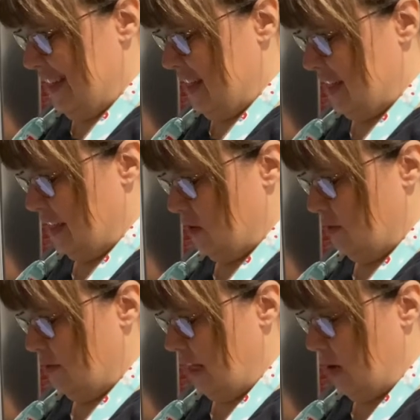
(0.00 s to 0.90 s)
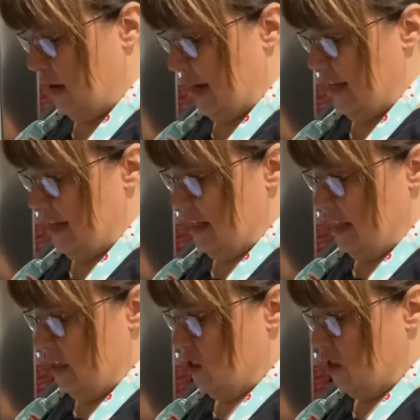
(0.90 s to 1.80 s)
So, okay.
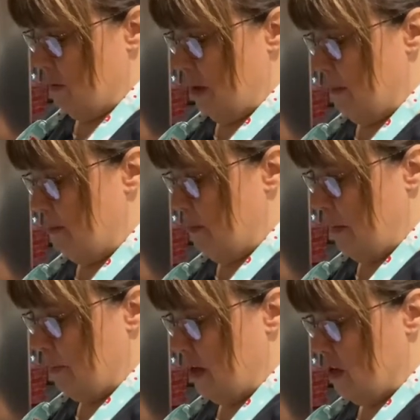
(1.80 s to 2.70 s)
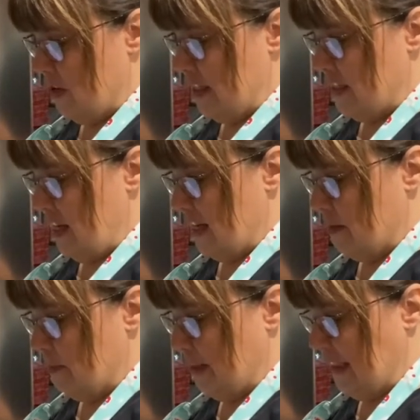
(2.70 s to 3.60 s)
So my butter is not
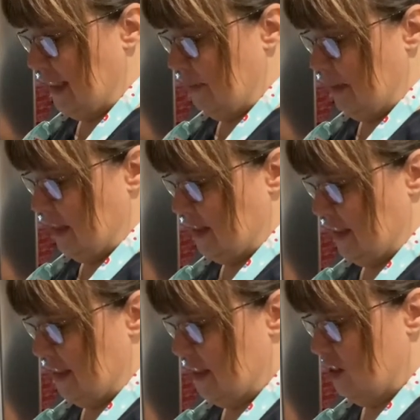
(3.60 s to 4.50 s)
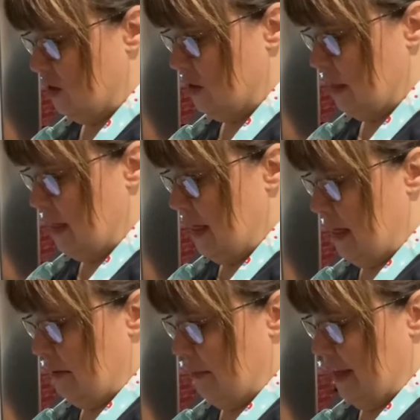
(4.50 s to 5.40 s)
completely melted,
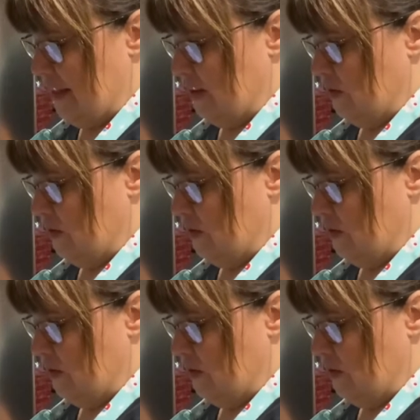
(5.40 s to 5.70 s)
but